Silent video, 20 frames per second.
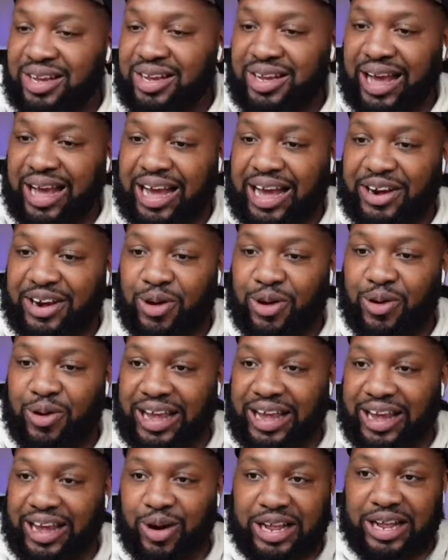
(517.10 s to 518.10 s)
I know I
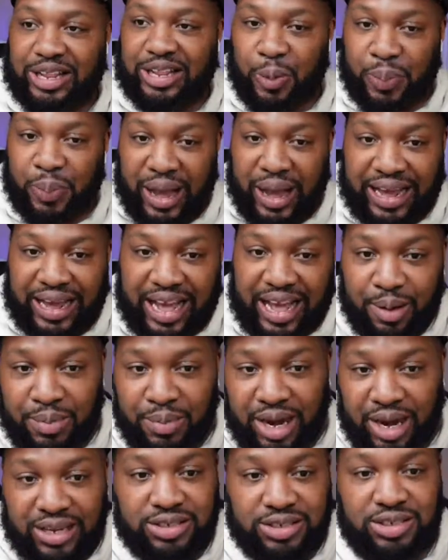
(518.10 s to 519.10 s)
ain't gonna have to pay that
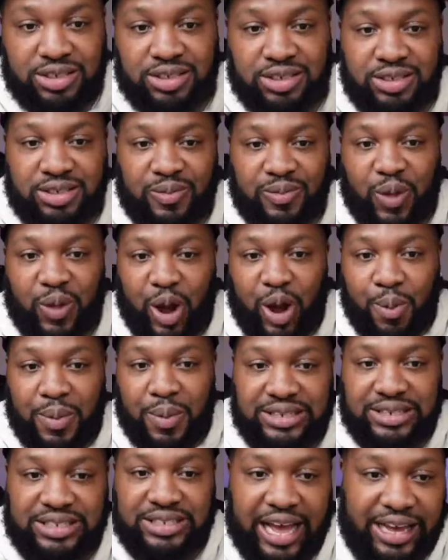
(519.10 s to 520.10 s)
much on
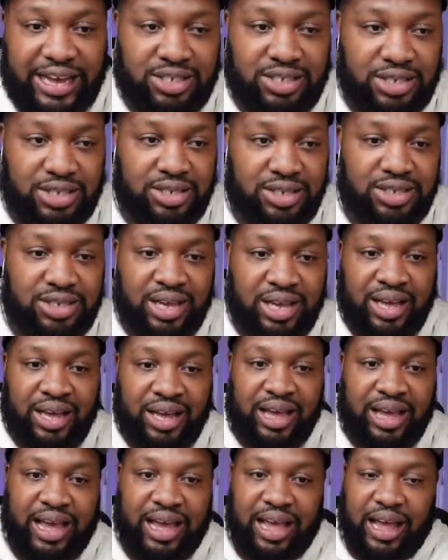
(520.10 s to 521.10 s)
my taxes.
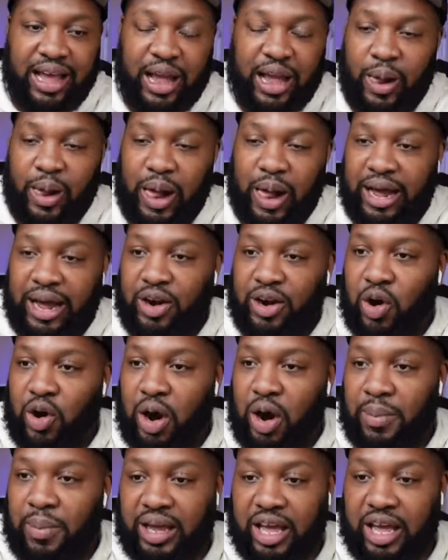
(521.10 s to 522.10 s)
And I know
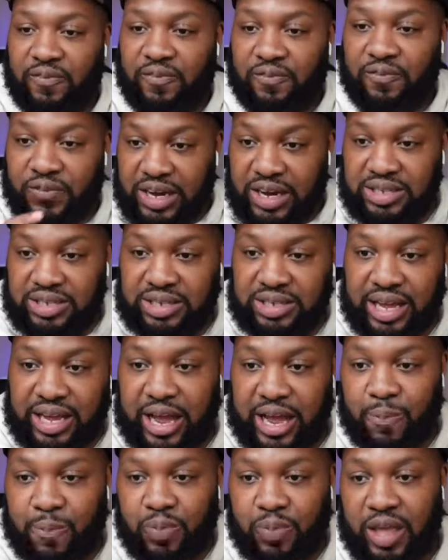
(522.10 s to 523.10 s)
I'm gonna get fussed
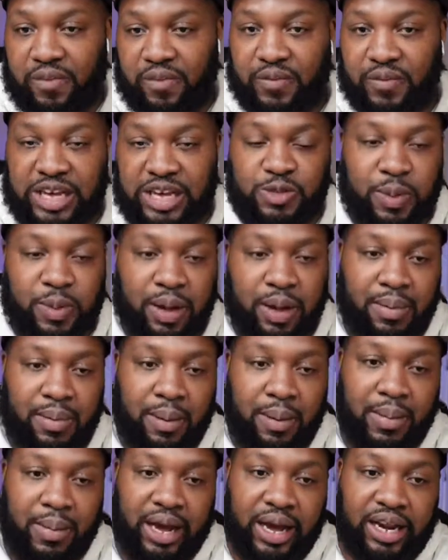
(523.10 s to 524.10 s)
at if I spend my
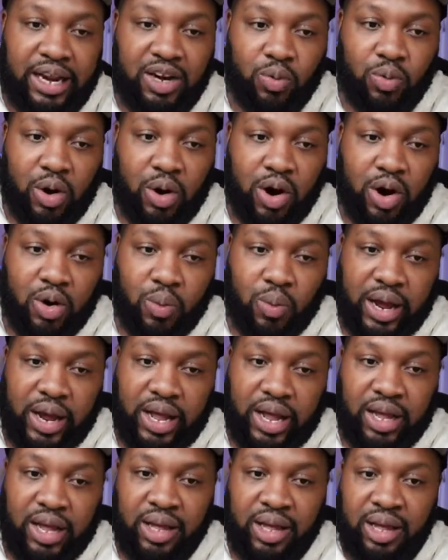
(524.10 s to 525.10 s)
money the wrong
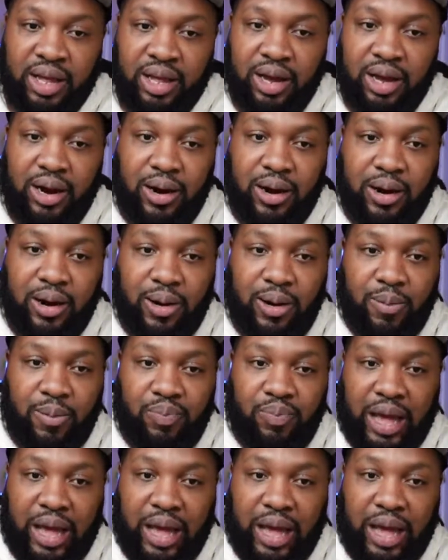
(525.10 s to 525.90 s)
way. I